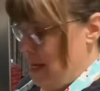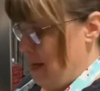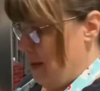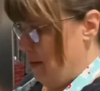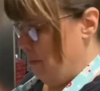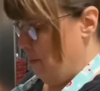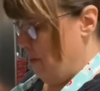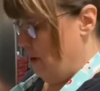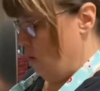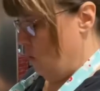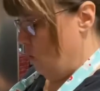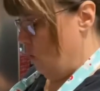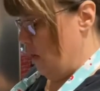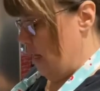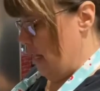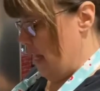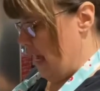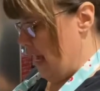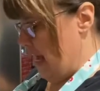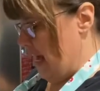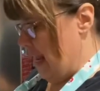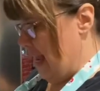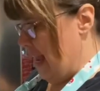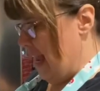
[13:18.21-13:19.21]
but we
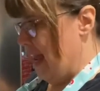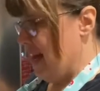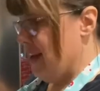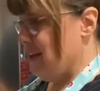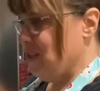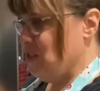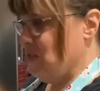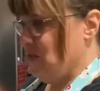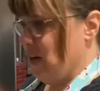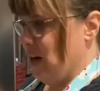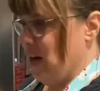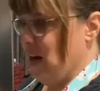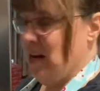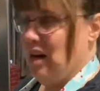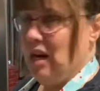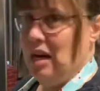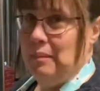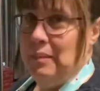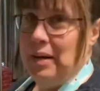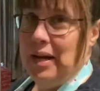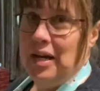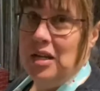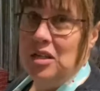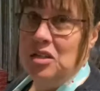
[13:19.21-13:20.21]
had a house fire
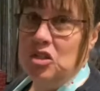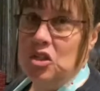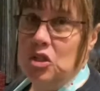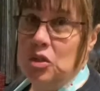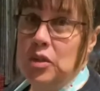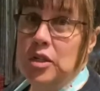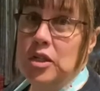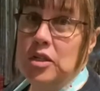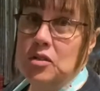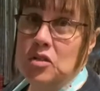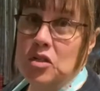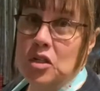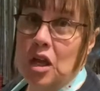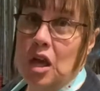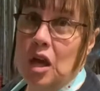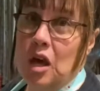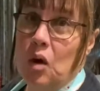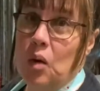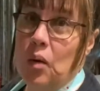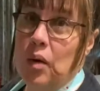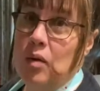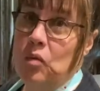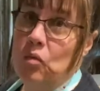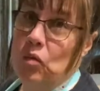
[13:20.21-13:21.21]
about 2 years
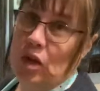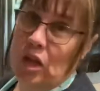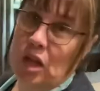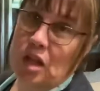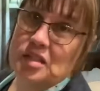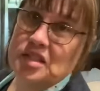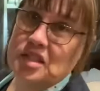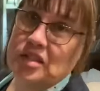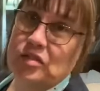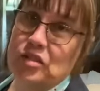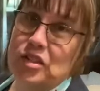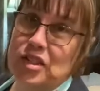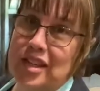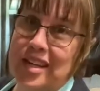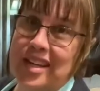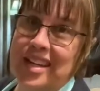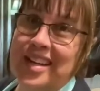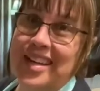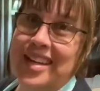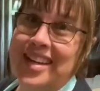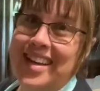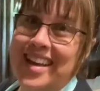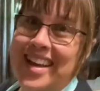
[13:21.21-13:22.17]
ago and we lost everything.